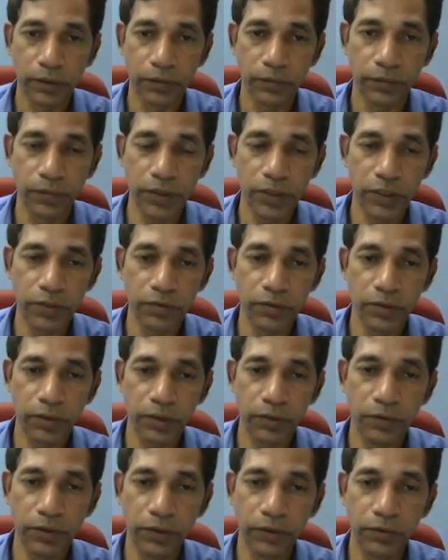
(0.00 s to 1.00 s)
once you are
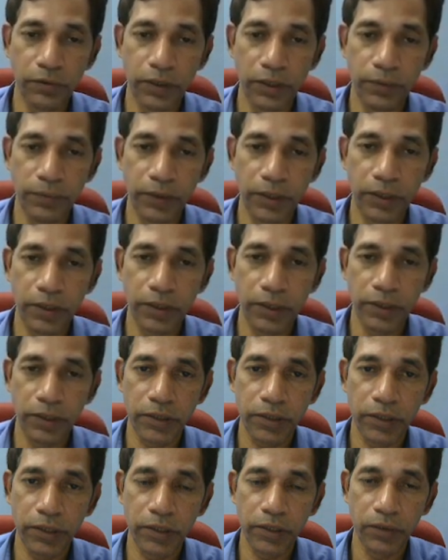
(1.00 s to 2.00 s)
going to eliminate the
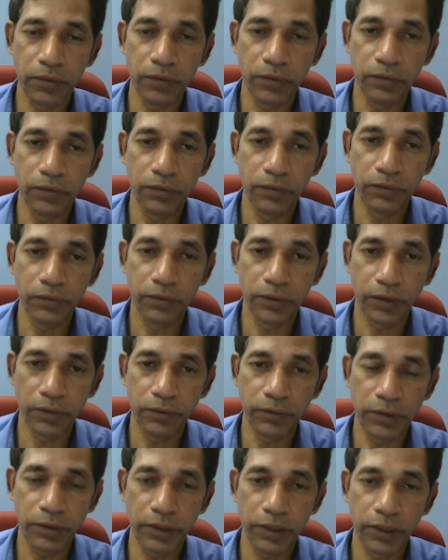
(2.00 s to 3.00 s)
state Q2, now
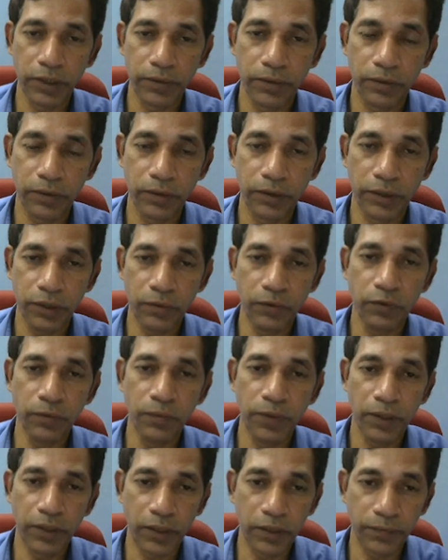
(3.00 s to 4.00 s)
state Q2
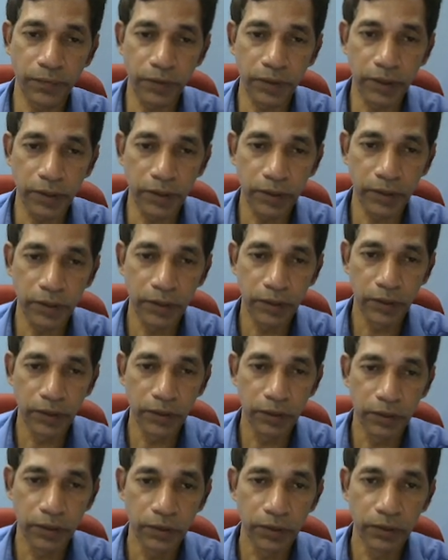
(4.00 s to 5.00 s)
will not be there.
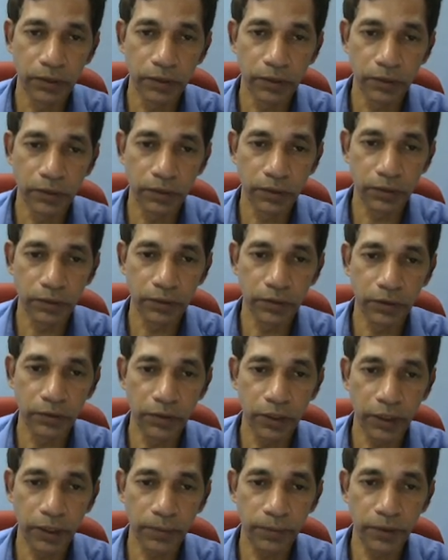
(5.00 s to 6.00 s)
So you
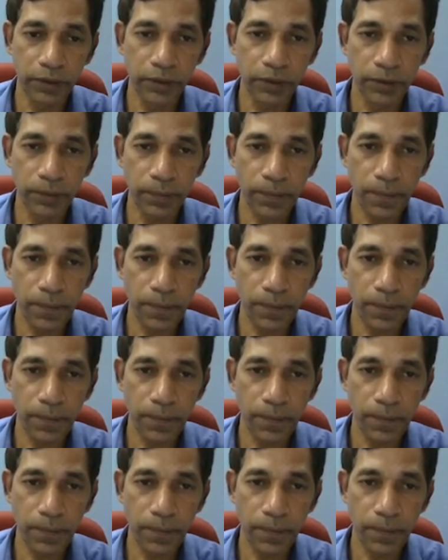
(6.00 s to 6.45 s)
have the,